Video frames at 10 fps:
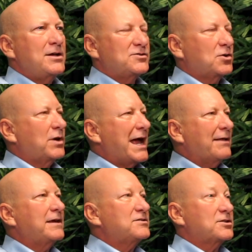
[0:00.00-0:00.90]
So now
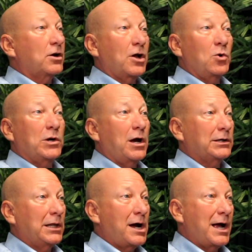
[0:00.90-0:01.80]
they start going
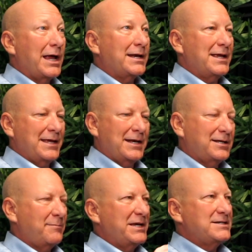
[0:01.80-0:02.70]
online. And in
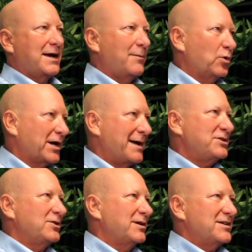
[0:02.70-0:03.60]
the meantime, what I'm
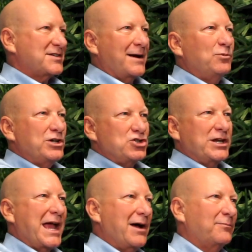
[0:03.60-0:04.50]
doing is I'm
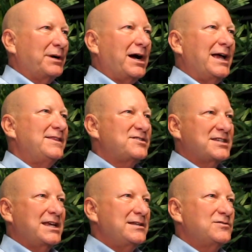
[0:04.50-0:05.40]
reaching out behind the
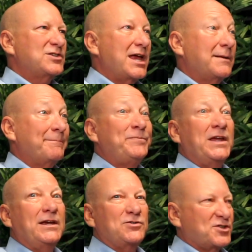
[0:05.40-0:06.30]
scenes saying,
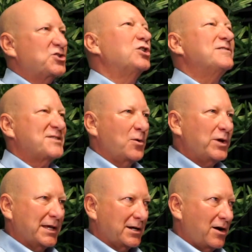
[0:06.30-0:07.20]
here's a service that
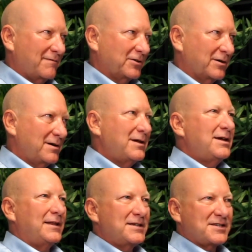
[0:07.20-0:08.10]
we can offer,
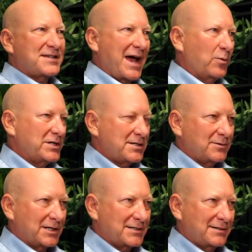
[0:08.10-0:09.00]
and this is how we do
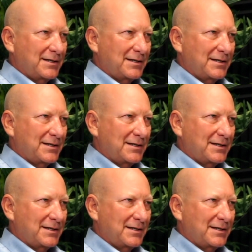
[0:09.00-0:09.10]
it.